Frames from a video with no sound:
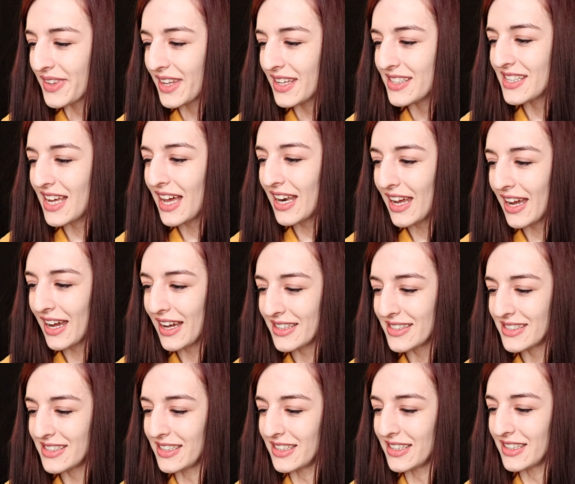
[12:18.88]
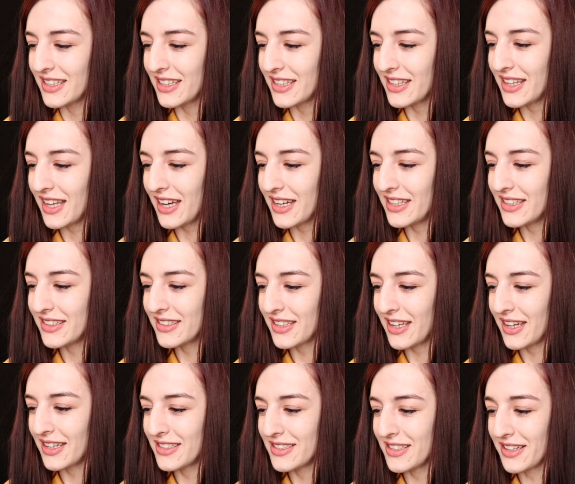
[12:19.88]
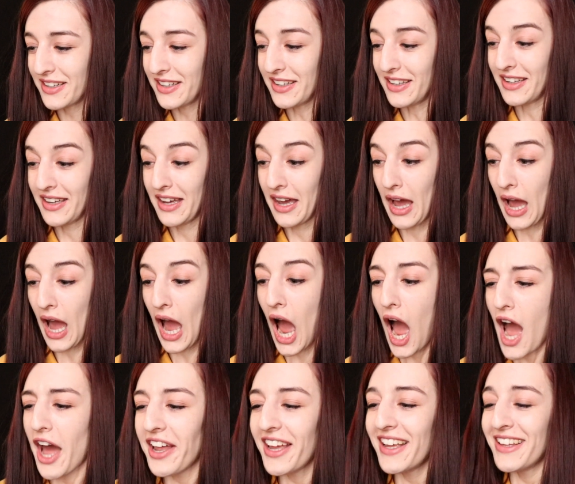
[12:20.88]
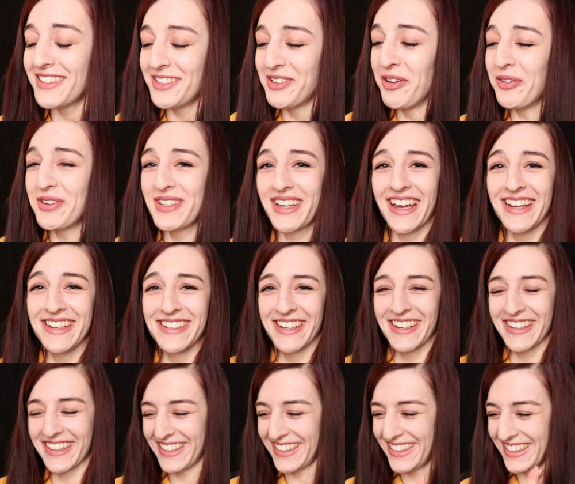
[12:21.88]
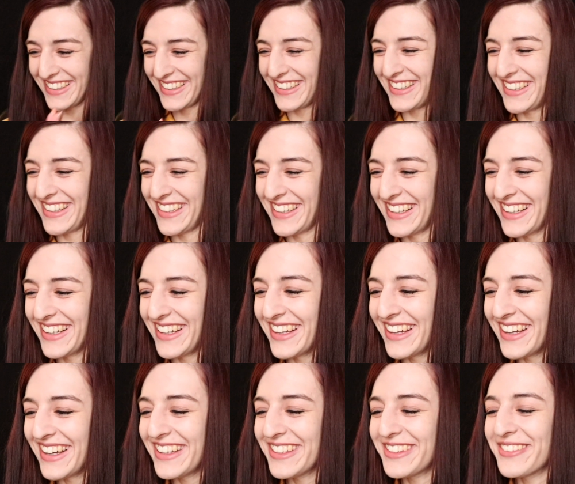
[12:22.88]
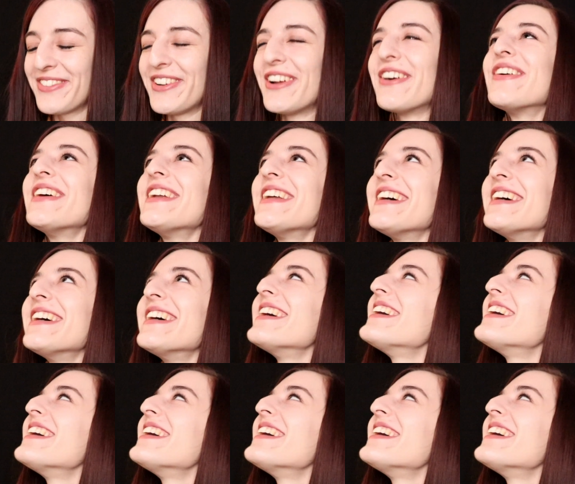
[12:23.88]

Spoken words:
Tallahassee. That is Kentucky. It's not Kentucky. It's Florida.